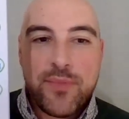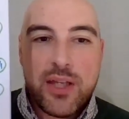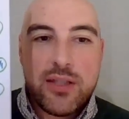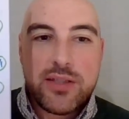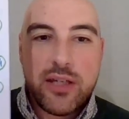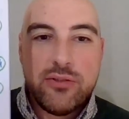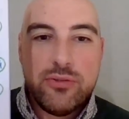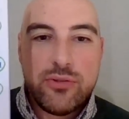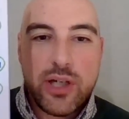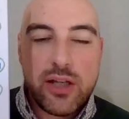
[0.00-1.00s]

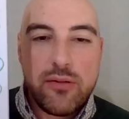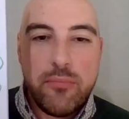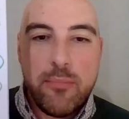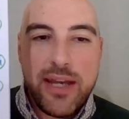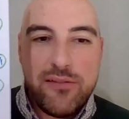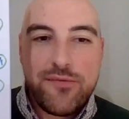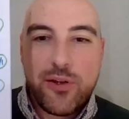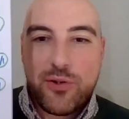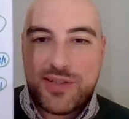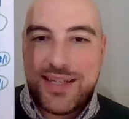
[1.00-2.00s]
So my main
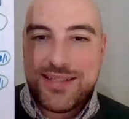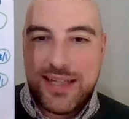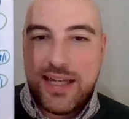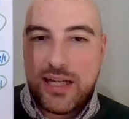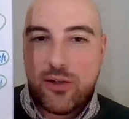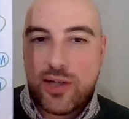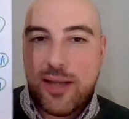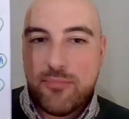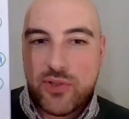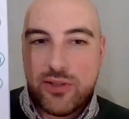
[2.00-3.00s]
focus here is the 8 o'clock
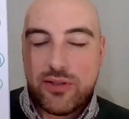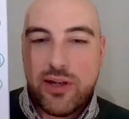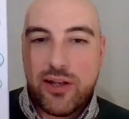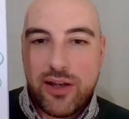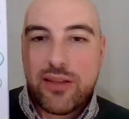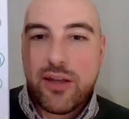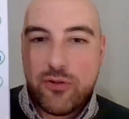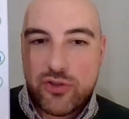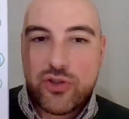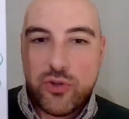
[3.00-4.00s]
Kempton. I like
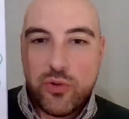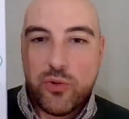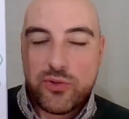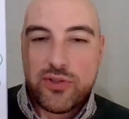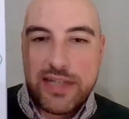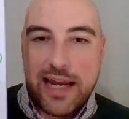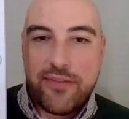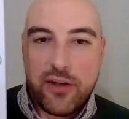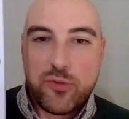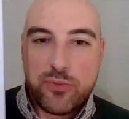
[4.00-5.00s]
those two horses at
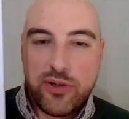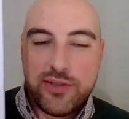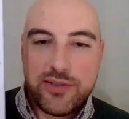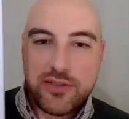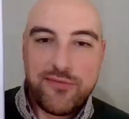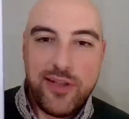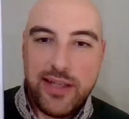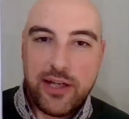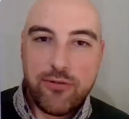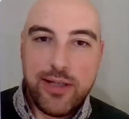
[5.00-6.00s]
those prices. I think
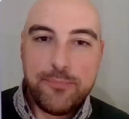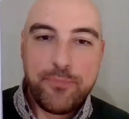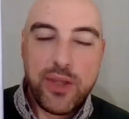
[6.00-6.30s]
they're great.